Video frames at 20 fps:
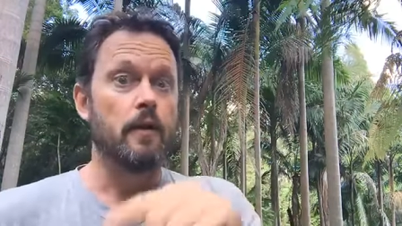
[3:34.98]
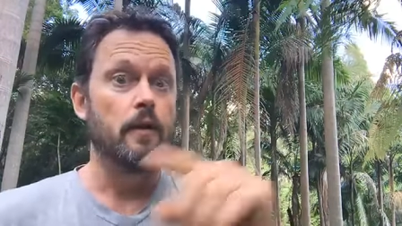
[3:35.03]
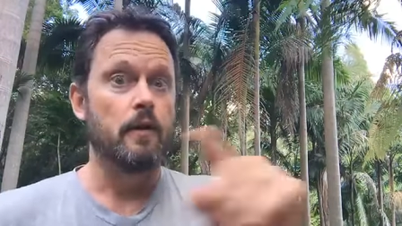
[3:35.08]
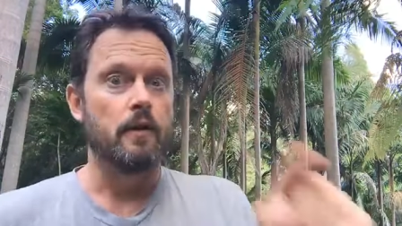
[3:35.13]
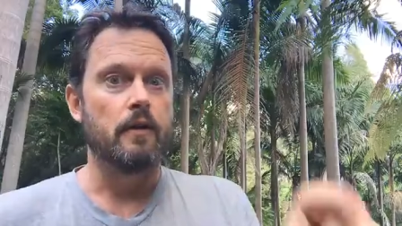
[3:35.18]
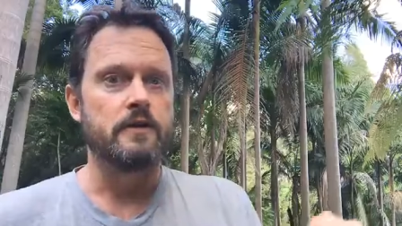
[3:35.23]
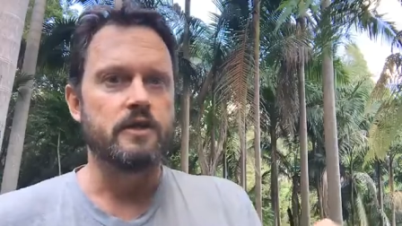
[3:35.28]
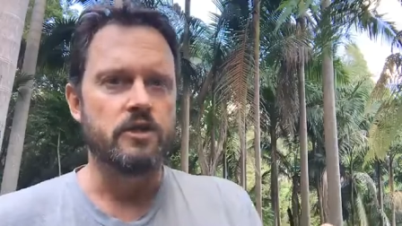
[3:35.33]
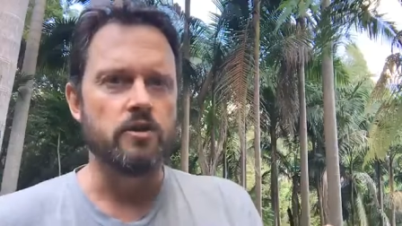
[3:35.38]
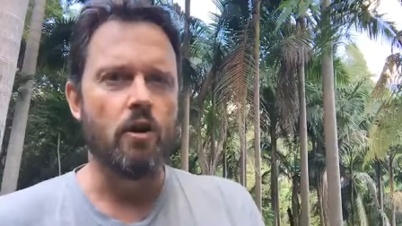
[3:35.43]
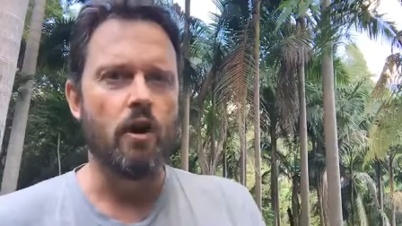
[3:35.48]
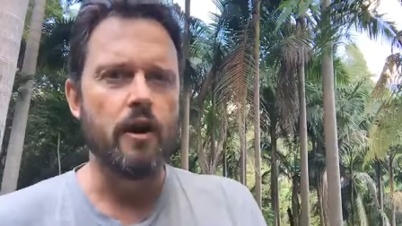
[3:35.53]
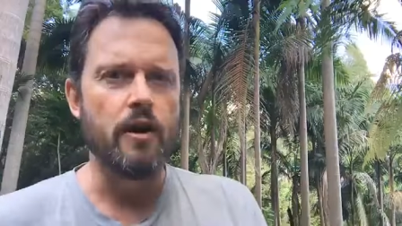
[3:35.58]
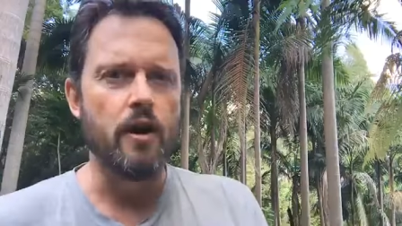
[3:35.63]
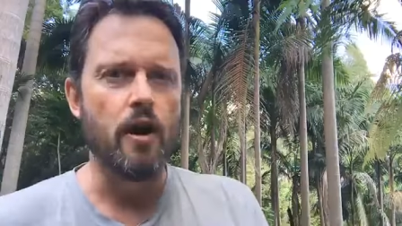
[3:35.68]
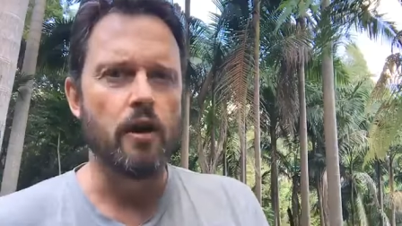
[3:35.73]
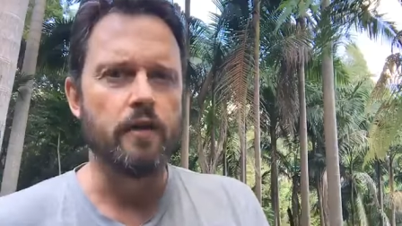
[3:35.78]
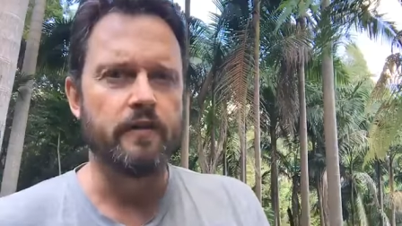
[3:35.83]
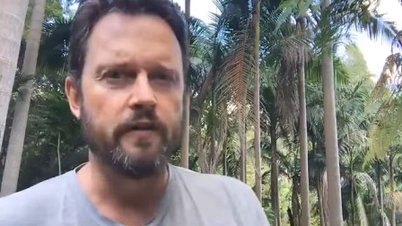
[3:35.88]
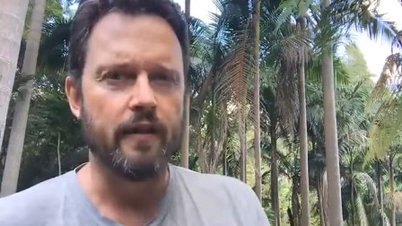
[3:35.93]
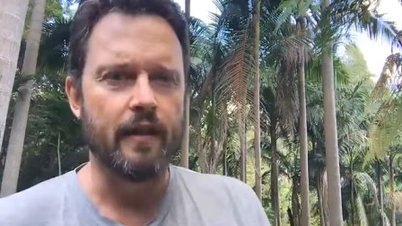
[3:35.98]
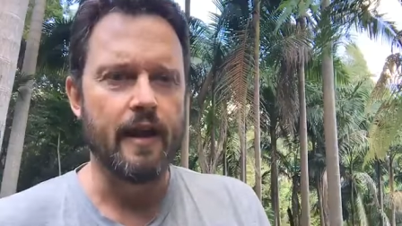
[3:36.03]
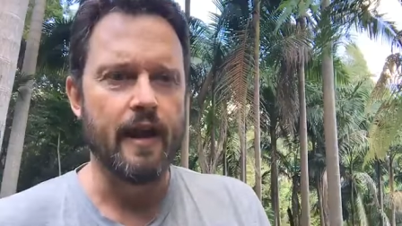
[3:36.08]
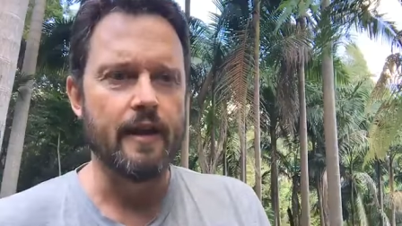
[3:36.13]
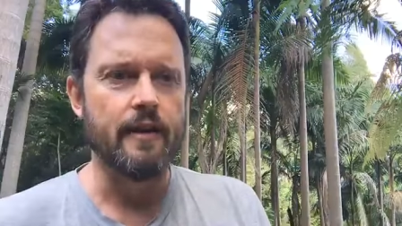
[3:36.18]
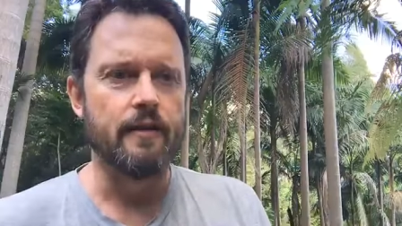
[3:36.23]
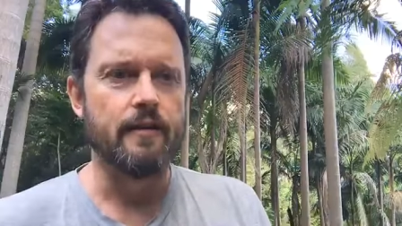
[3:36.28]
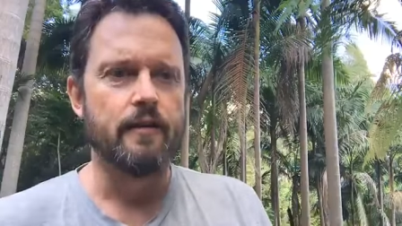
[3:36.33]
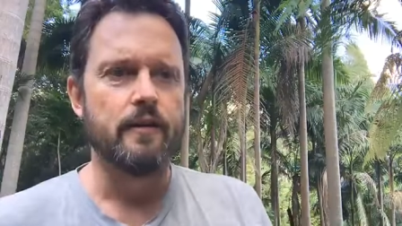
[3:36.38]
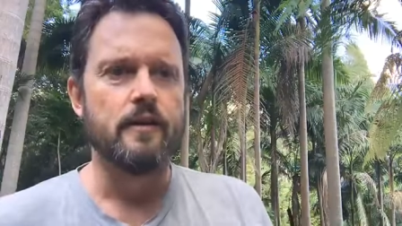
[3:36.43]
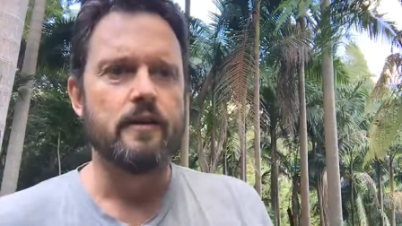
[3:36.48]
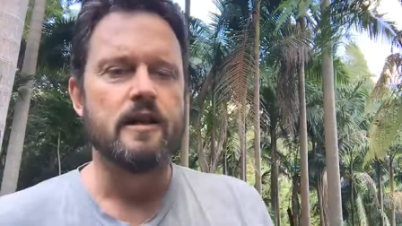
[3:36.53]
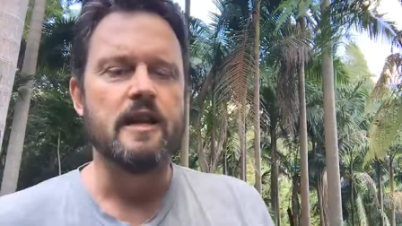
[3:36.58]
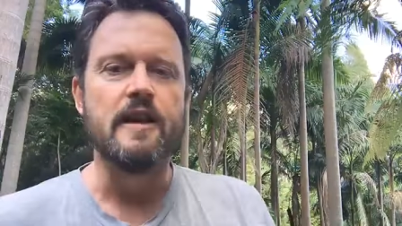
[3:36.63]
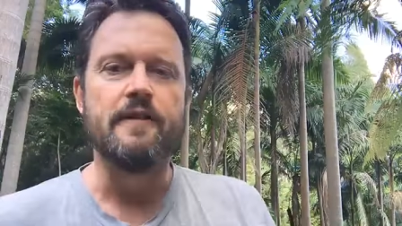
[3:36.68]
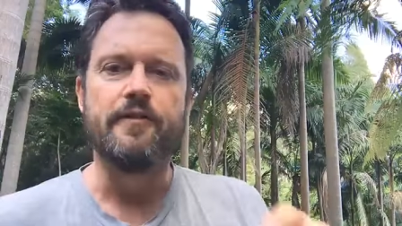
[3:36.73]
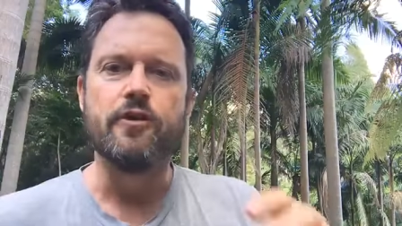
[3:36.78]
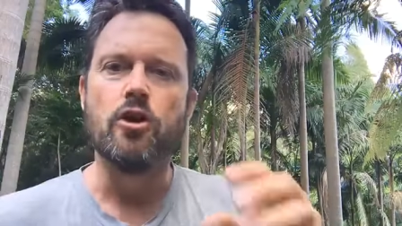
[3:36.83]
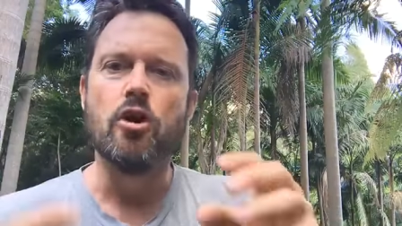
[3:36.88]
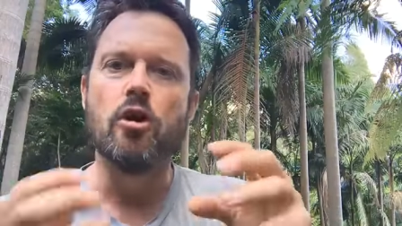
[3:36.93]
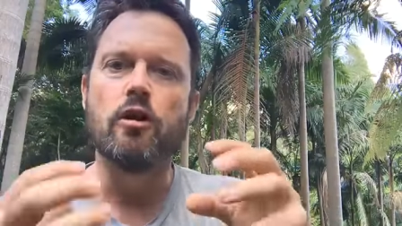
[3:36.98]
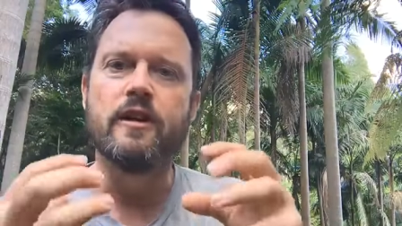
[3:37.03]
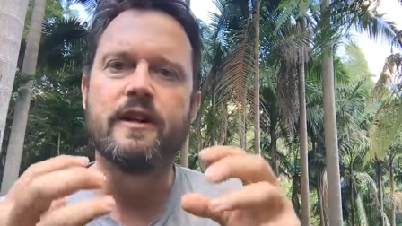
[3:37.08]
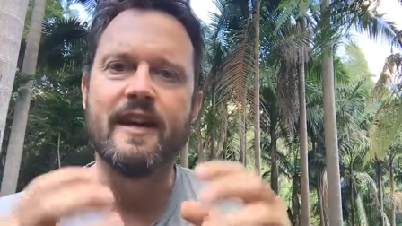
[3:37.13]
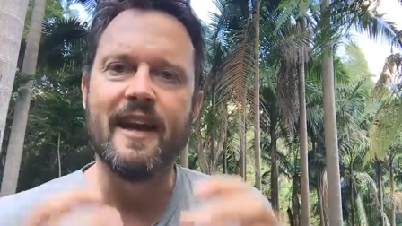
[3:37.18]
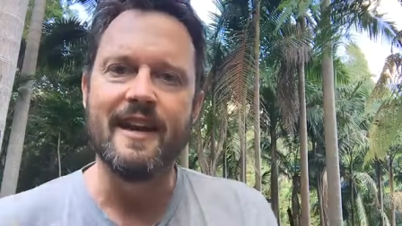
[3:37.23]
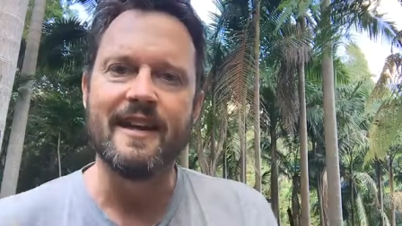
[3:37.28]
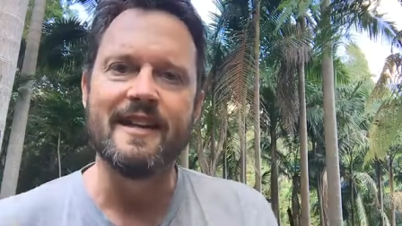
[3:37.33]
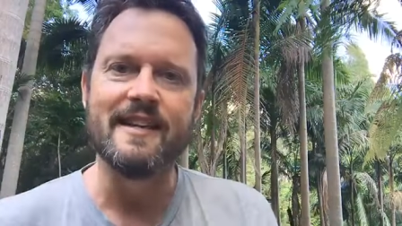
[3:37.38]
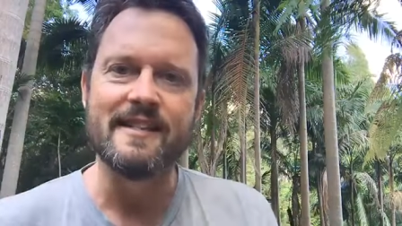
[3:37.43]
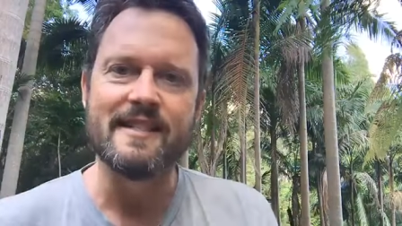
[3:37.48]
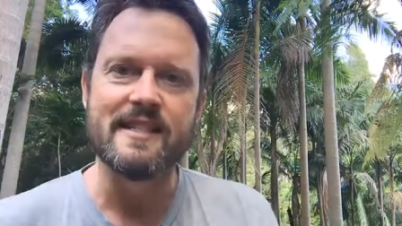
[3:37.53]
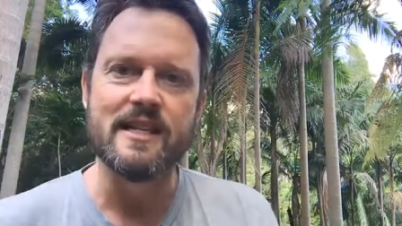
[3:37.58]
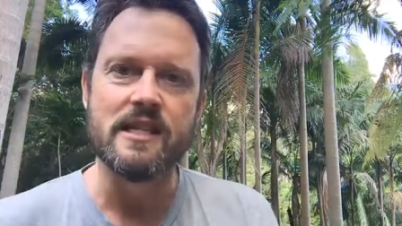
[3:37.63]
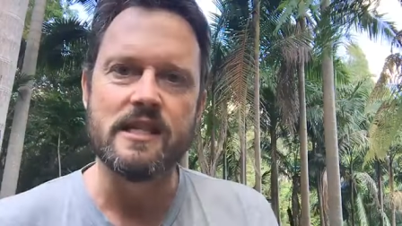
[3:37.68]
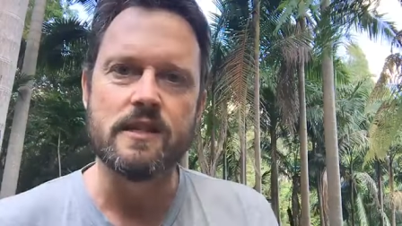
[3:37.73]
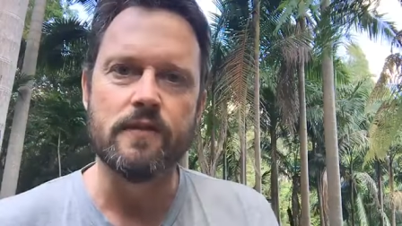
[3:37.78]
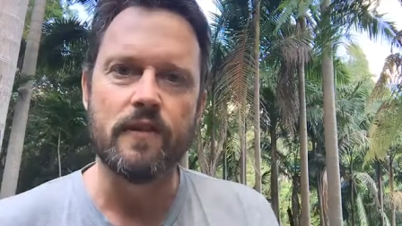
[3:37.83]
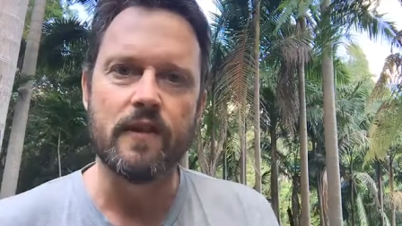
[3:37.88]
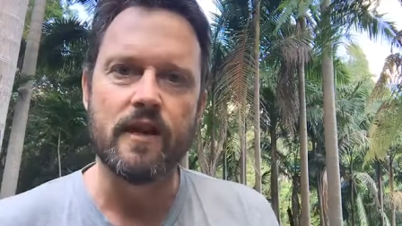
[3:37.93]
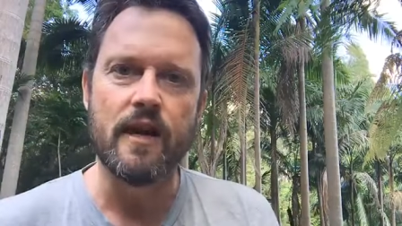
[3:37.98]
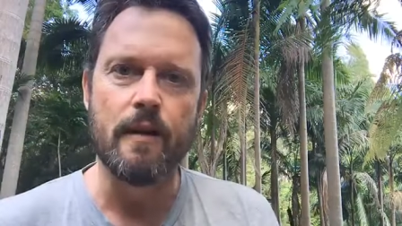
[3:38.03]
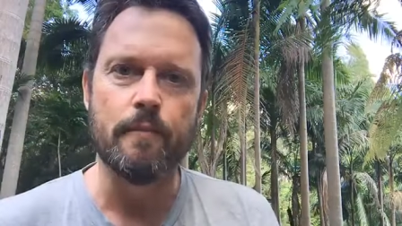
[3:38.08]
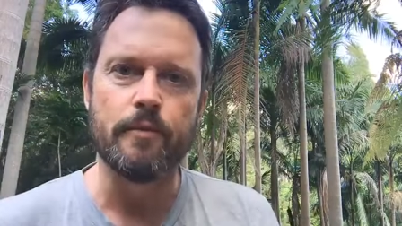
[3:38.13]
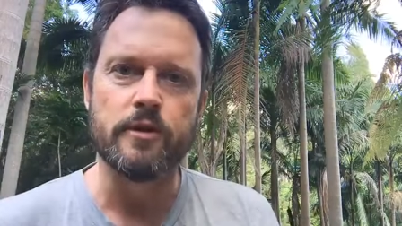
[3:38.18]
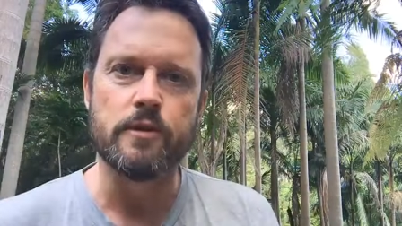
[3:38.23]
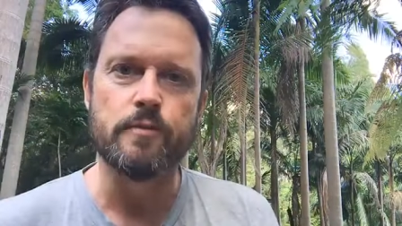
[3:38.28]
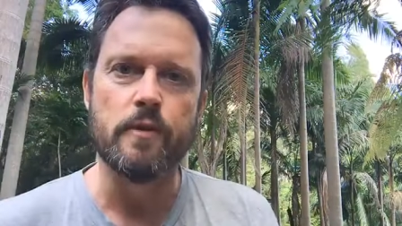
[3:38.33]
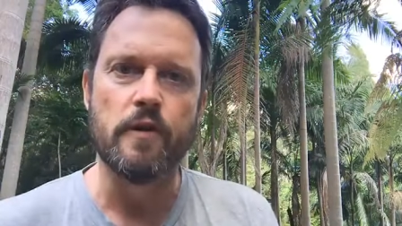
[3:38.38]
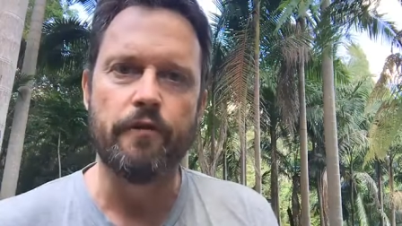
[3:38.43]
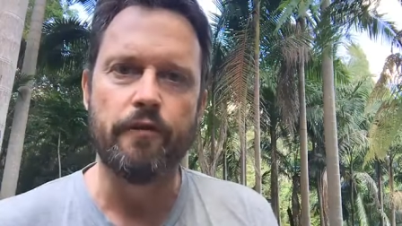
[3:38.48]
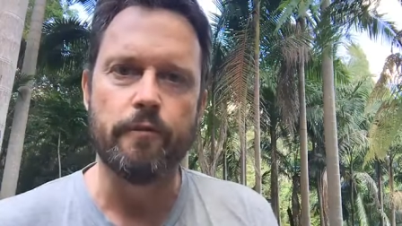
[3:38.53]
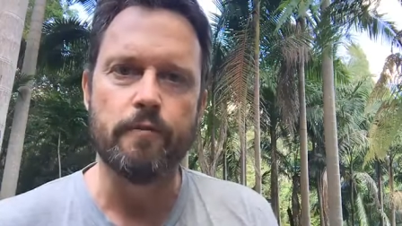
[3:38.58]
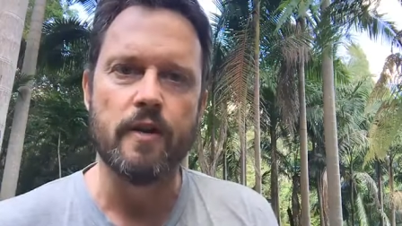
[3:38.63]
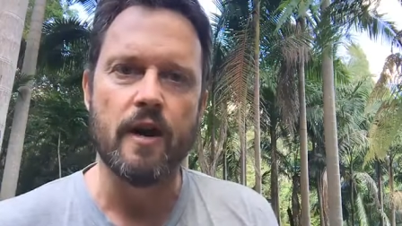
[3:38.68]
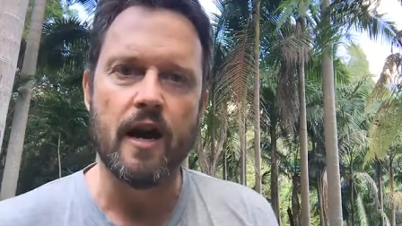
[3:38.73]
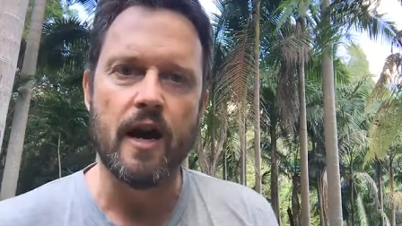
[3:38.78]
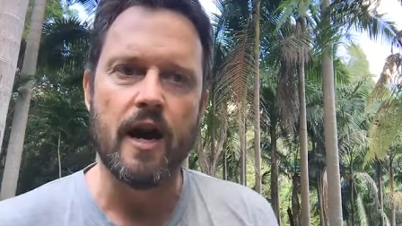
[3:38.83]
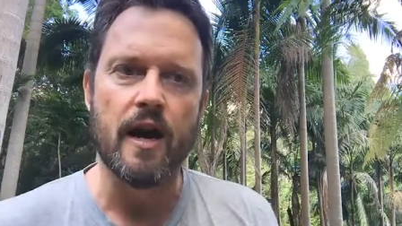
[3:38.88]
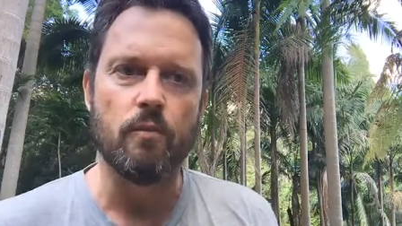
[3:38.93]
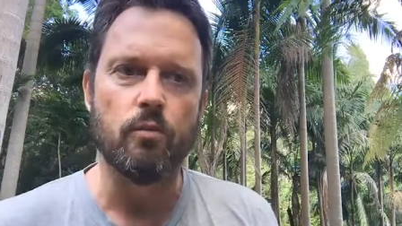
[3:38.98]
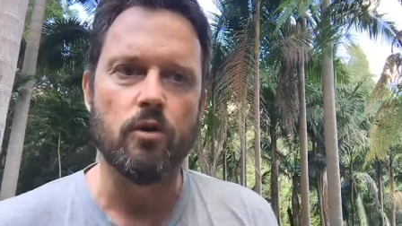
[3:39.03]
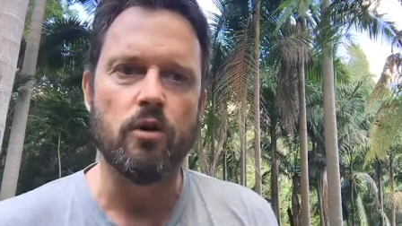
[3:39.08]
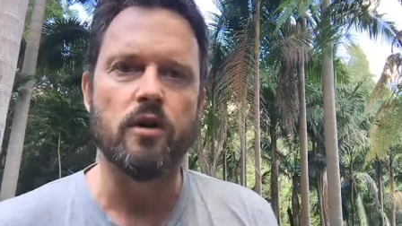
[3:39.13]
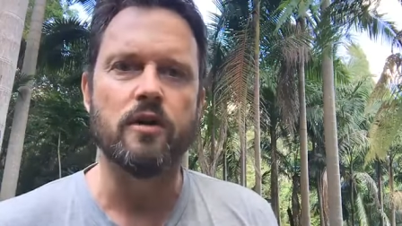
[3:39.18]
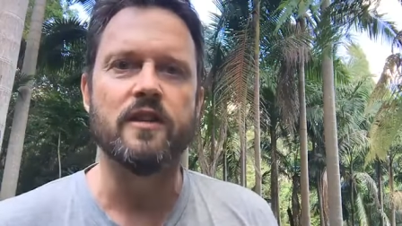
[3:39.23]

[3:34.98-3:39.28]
Side note to that, if you're not getting a sense of accomplishment from your hard work,